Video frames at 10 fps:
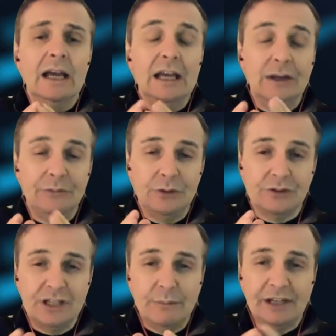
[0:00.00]
if your
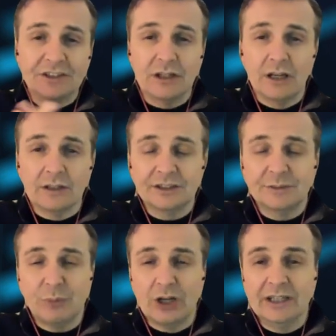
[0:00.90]
teammates are not
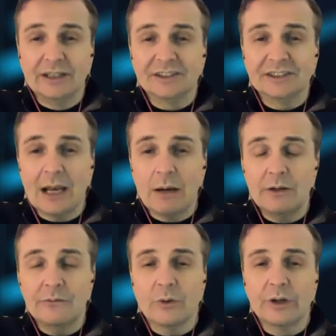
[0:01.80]
spotting and
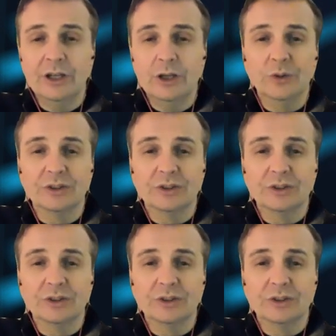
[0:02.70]
scouting for you,